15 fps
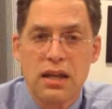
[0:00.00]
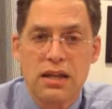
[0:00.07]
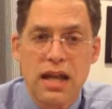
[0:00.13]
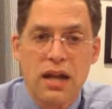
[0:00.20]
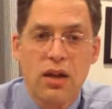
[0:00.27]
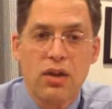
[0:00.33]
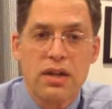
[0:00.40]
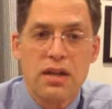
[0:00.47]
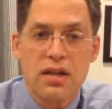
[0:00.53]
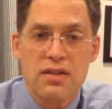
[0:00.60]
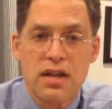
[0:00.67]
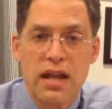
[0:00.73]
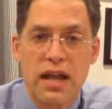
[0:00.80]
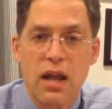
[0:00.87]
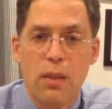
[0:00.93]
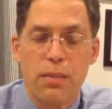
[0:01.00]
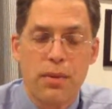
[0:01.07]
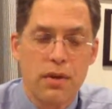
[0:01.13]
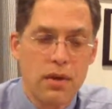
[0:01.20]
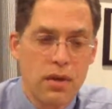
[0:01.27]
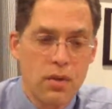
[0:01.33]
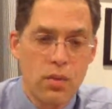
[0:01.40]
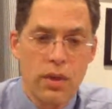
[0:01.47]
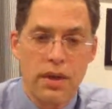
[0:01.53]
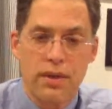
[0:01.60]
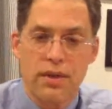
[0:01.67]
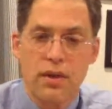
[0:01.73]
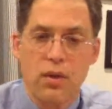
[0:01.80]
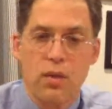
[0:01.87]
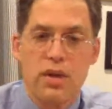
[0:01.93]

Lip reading: Not only does it help with